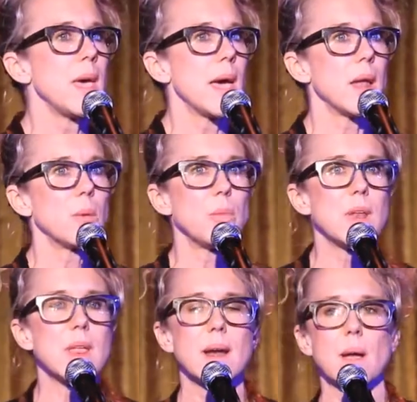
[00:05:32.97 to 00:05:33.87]
And I
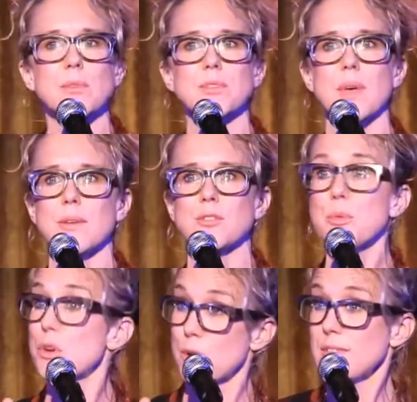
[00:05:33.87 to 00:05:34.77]
went in and I was
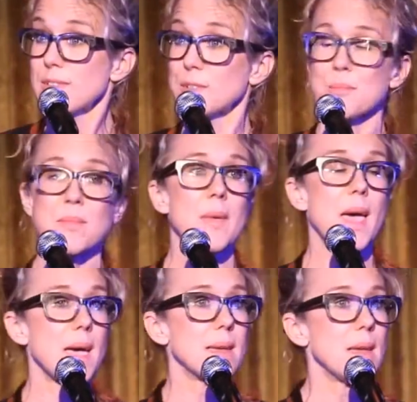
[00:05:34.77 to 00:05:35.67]
super nervous.
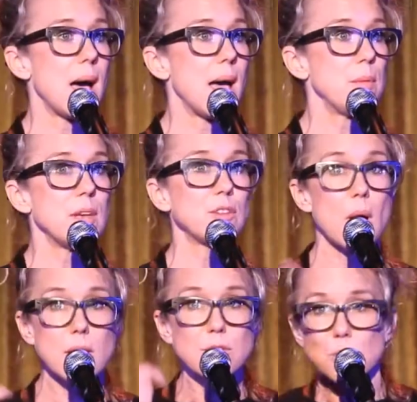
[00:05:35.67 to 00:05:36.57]
And they
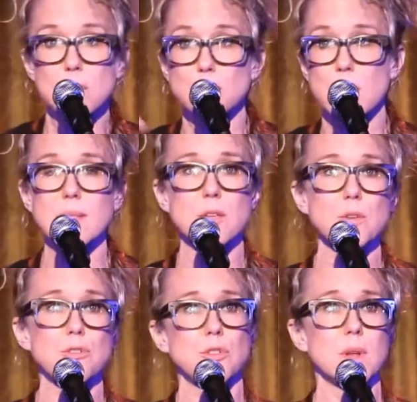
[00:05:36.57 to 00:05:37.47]
taught us during the training that
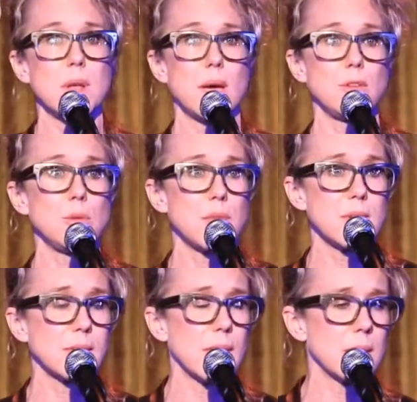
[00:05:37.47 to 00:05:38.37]
you should do
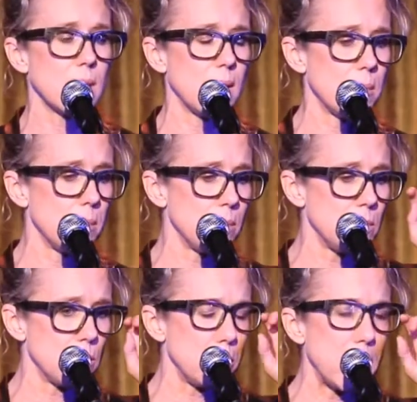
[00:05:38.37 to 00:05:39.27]
things like
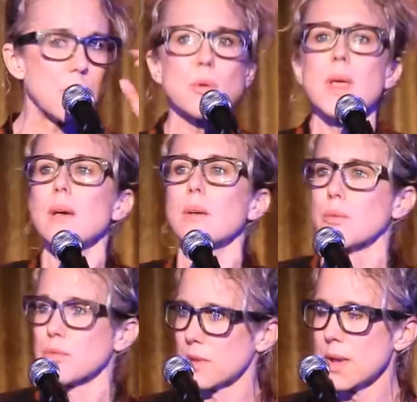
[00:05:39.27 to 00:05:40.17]
you could paint their
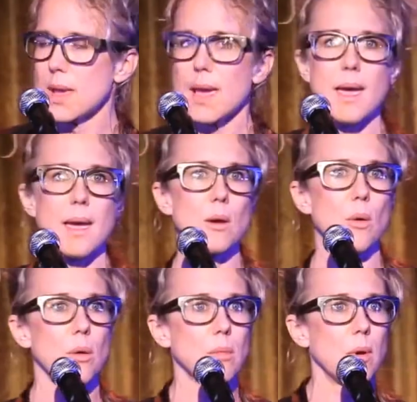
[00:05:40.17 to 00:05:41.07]
nails, and
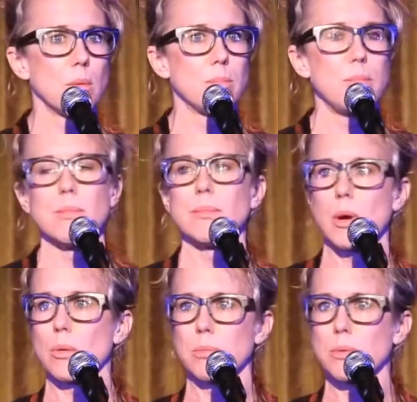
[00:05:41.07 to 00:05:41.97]
or
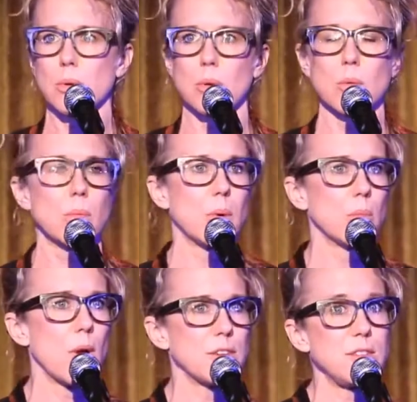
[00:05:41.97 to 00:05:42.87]

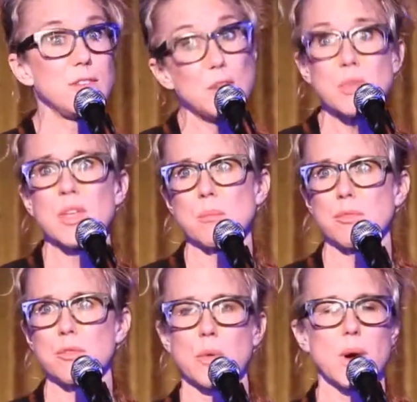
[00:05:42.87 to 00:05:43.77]
watch TV with them for
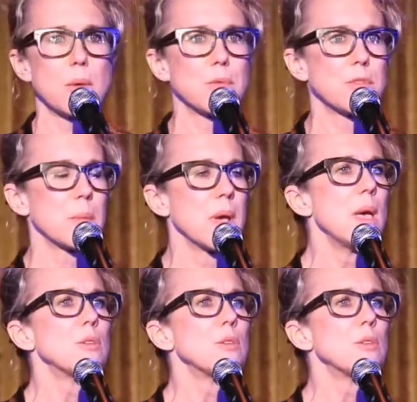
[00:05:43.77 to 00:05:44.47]
4 hours or something.